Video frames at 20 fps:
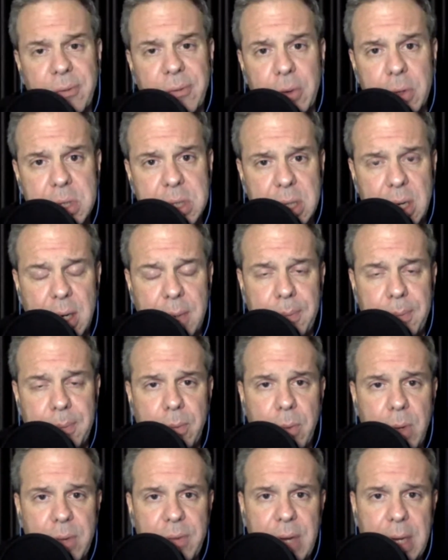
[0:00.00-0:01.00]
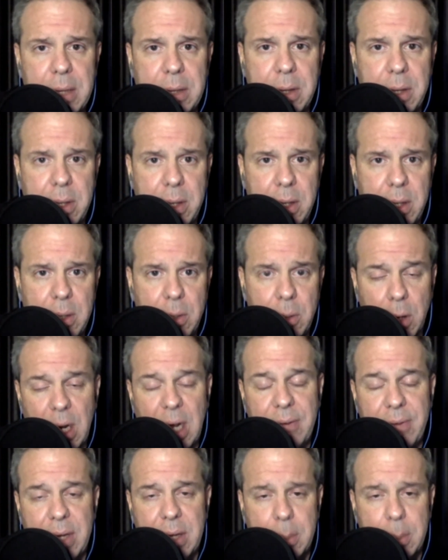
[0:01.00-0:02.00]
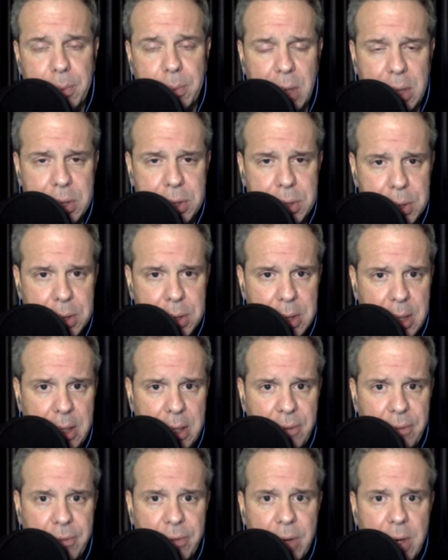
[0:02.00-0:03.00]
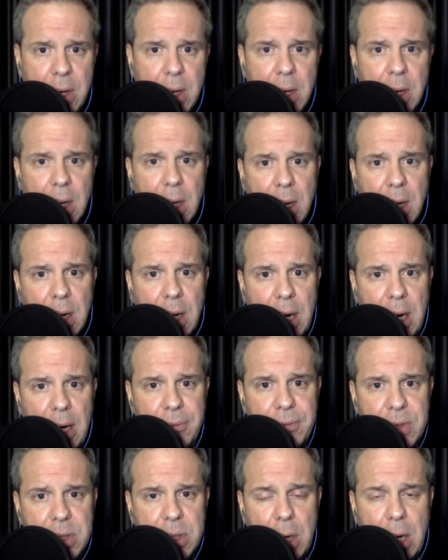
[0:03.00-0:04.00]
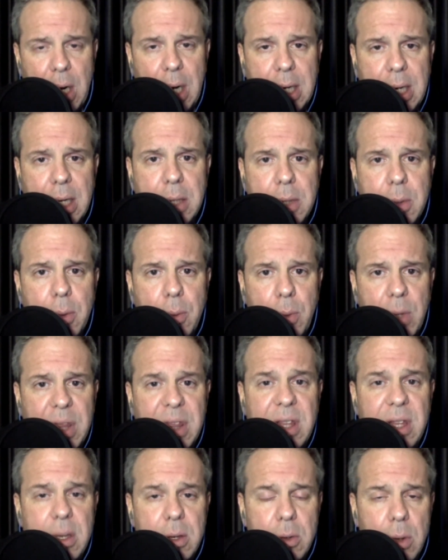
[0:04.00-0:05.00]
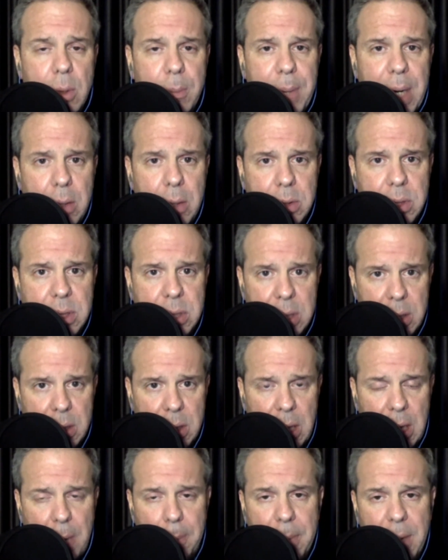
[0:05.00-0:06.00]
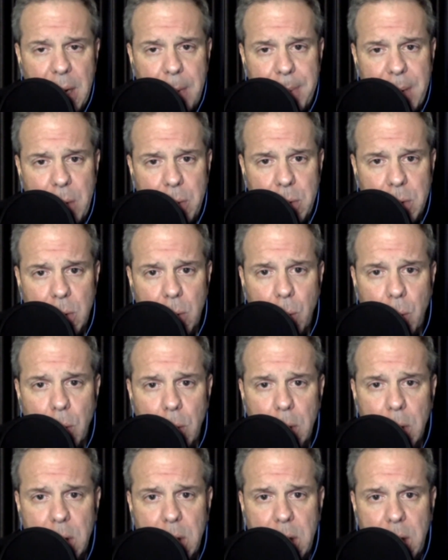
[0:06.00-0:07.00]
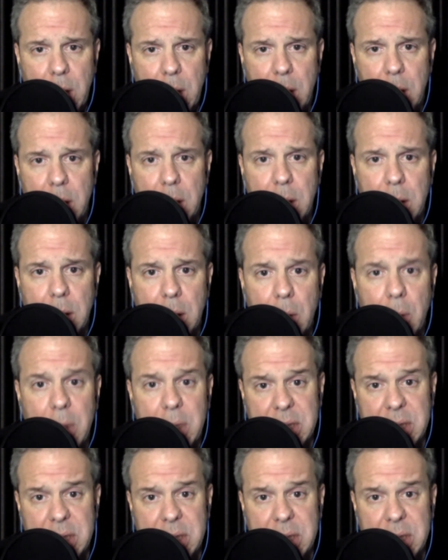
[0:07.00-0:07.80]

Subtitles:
first time I've had the pleasure of talking with you about your work, going as